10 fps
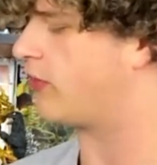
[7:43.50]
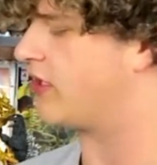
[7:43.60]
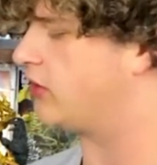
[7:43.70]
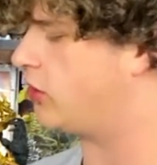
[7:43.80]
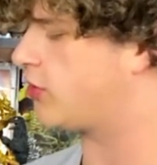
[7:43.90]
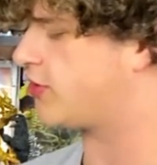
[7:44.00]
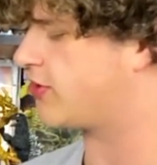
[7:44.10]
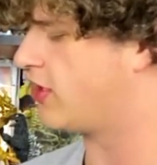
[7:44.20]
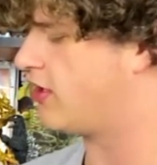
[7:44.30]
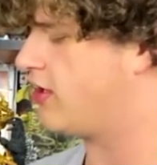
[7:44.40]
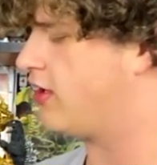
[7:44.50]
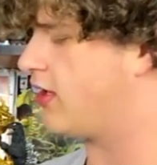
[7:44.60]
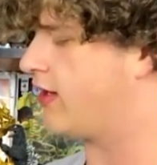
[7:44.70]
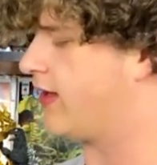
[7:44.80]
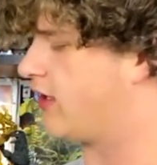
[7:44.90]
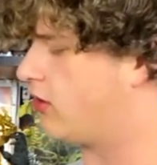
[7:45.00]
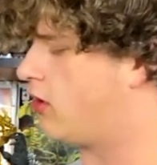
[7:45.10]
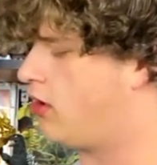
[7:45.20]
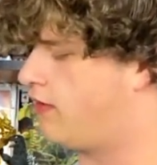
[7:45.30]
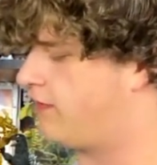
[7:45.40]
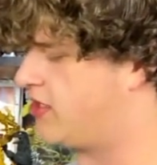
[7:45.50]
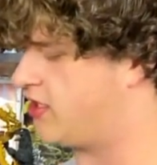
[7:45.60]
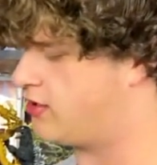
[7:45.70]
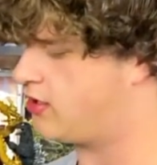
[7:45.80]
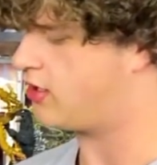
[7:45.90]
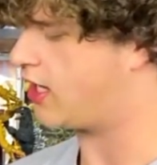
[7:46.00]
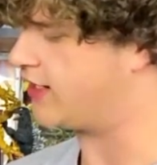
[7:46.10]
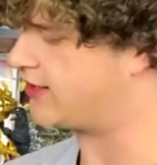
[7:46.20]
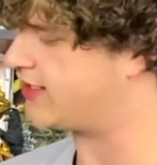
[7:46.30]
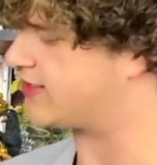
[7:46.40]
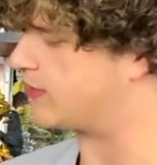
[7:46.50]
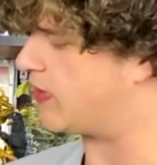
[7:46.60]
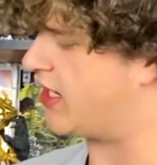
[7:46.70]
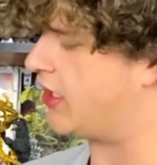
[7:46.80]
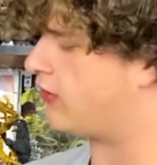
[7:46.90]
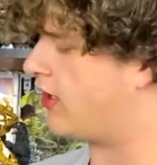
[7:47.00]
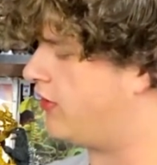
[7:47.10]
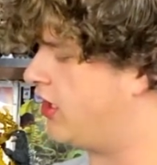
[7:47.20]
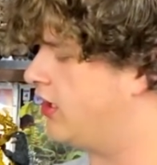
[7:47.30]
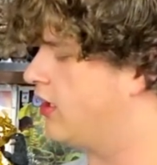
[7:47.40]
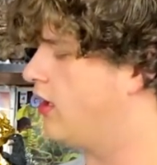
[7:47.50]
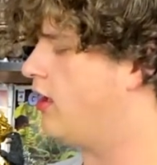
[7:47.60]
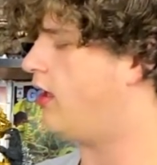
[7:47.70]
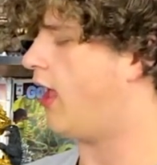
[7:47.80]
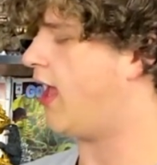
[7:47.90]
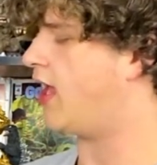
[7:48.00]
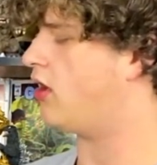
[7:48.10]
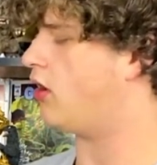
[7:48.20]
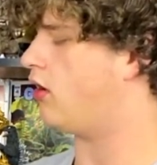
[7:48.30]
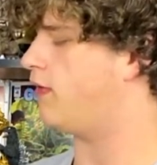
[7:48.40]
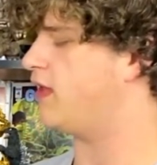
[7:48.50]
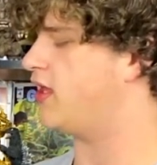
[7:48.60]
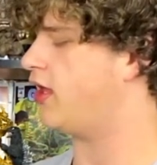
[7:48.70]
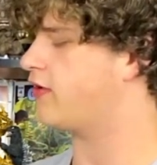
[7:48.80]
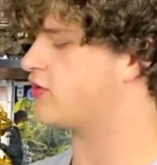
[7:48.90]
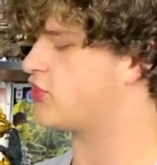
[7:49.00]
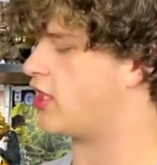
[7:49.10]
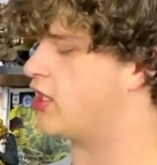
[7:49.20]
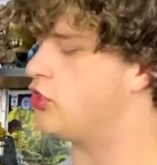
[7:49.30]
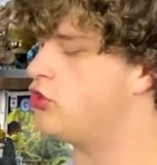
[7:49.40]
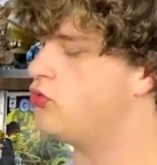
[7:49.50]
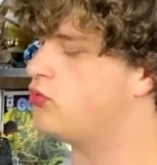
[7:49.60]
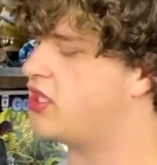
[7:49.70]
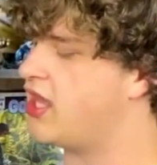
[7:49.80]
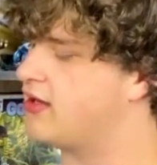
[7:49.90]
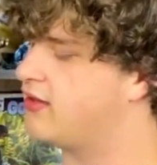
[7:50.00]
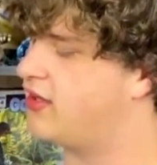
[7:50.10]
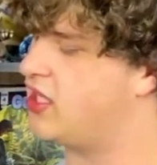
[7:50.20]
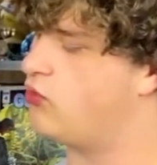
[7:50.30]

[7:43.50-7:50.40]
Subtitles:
way it looks. I like all of the highlights and painting around it. And on the other side, you get the